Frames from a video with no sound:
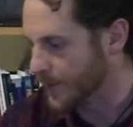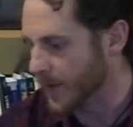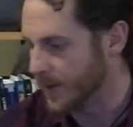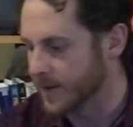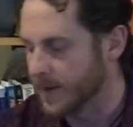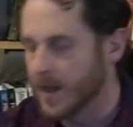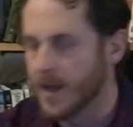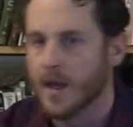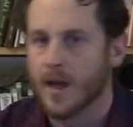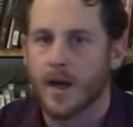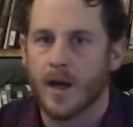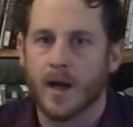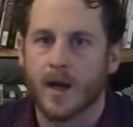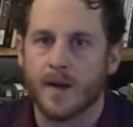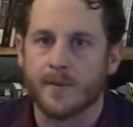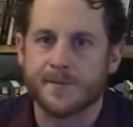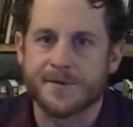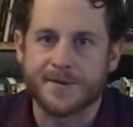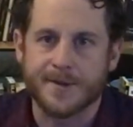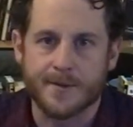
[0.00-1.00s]
But
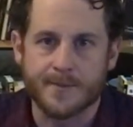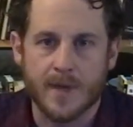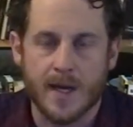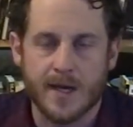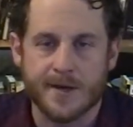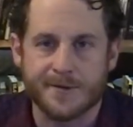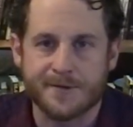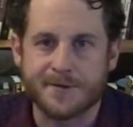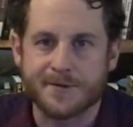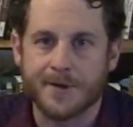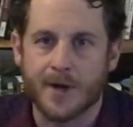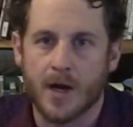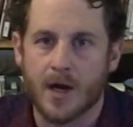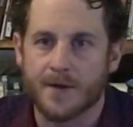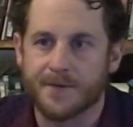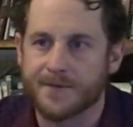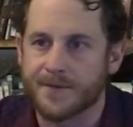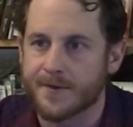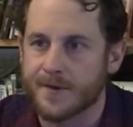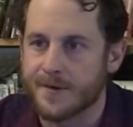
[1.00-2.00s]
some kind of
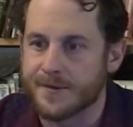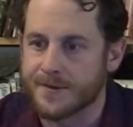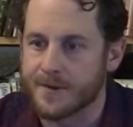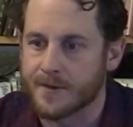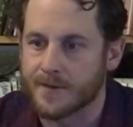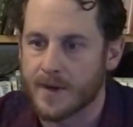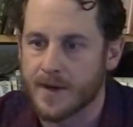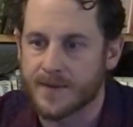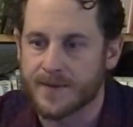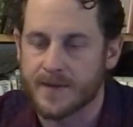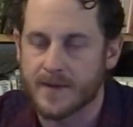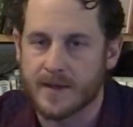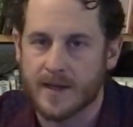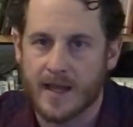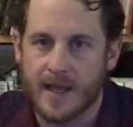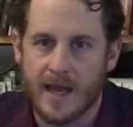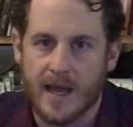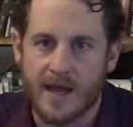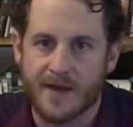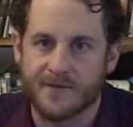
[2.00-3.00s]
scarf is a great thing to
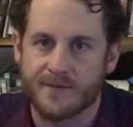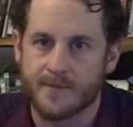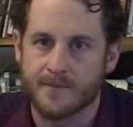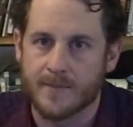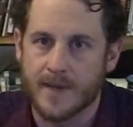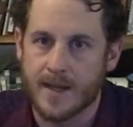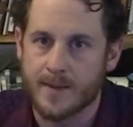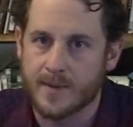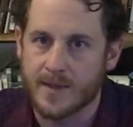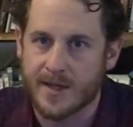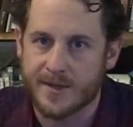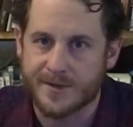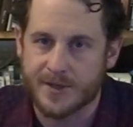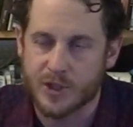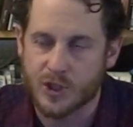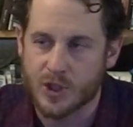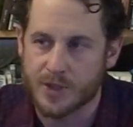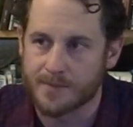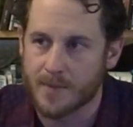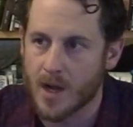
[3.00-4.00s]
have. Maybe that's a
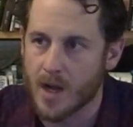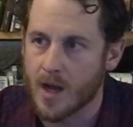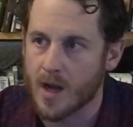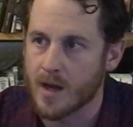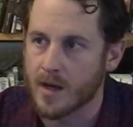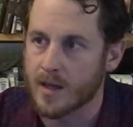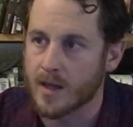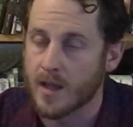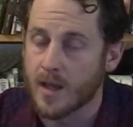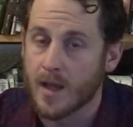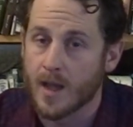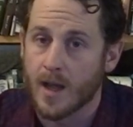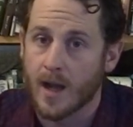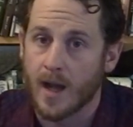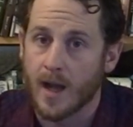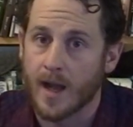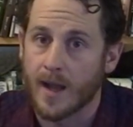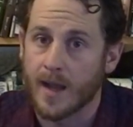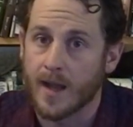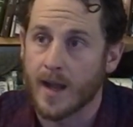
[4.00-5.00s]
shemagh.
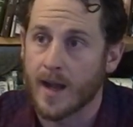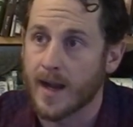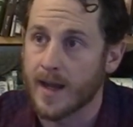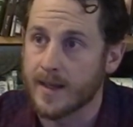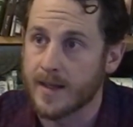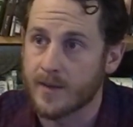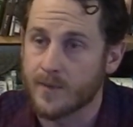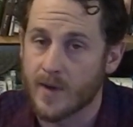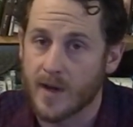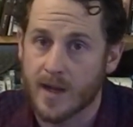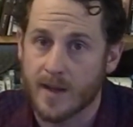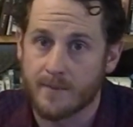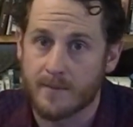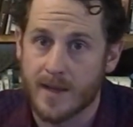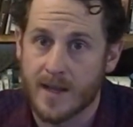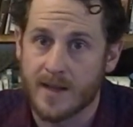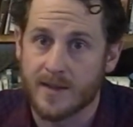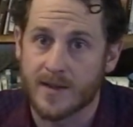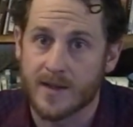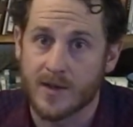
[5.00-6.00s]
I highly
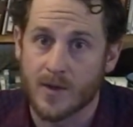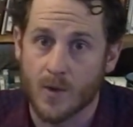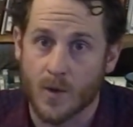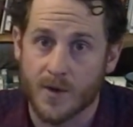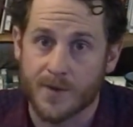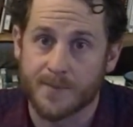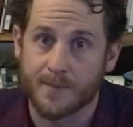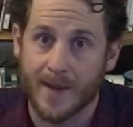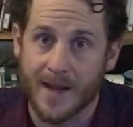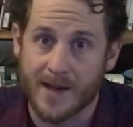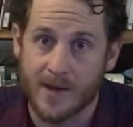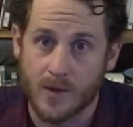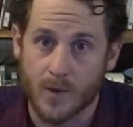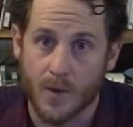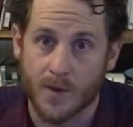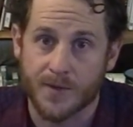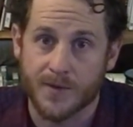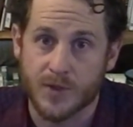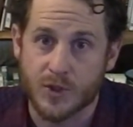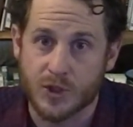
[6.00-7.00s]
recommend the North by
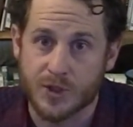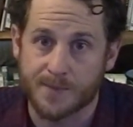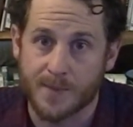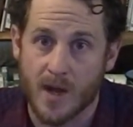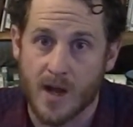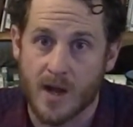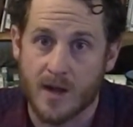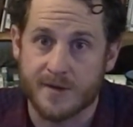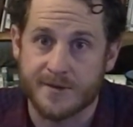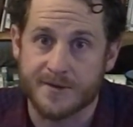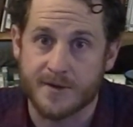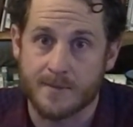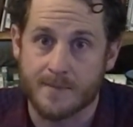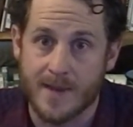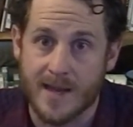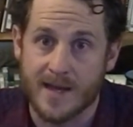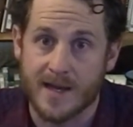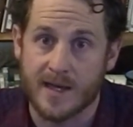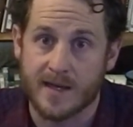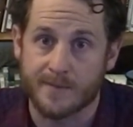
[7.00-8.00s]
North shemaghs. They're
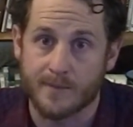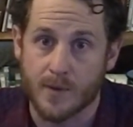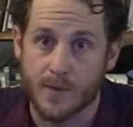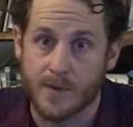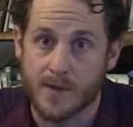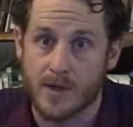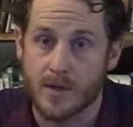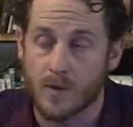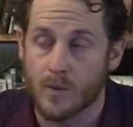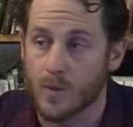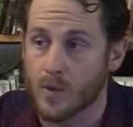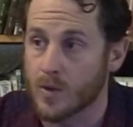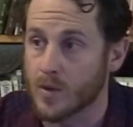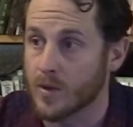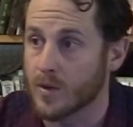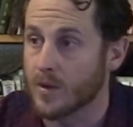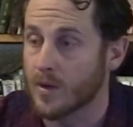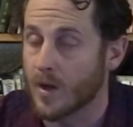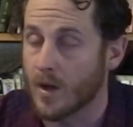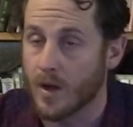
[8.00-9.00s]
made out of merino
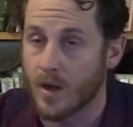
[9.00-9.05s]
wool.